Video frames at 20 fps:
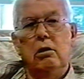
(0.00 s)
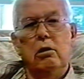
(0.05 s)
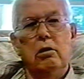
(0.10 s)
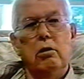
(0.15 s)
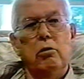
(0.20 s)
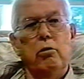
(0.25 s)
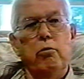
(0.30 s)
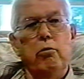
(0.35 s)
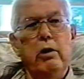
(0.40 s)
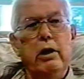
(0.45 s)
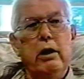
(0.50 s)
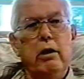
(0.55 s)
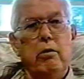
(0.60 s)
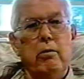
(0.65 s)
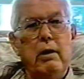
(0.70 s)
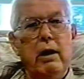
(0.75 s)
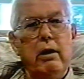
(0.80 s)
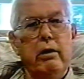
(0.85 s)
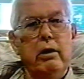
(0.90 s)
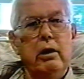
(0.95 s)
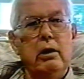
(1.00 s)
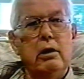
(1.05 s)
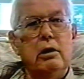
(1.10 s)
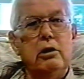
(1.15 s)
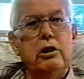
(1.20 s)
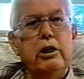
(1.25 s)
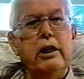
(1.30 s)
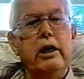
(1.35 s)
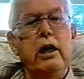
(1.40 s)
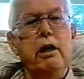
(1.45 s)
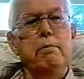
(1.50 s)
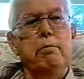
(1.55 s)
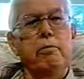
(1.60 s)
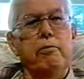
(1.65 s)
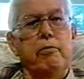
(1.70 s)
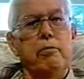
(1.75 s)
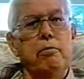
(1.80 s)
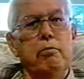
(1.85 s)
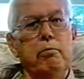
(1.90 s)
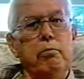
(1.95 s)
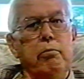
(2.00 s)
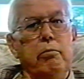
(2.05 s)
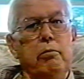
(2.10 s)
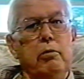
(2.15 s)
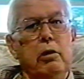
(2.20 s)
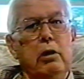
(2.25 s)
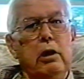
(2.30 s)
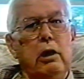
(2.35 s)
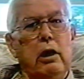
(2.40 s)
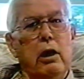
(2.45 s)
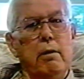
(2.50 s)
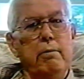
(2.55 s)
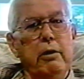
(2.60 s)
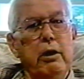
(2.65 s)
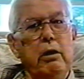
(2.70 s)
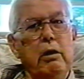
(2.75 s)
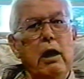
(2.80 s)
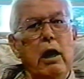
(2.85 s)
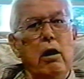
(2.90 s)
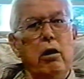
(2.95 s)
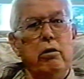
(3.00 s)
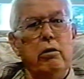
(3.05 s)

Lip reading: ring around it to keep it from coming out.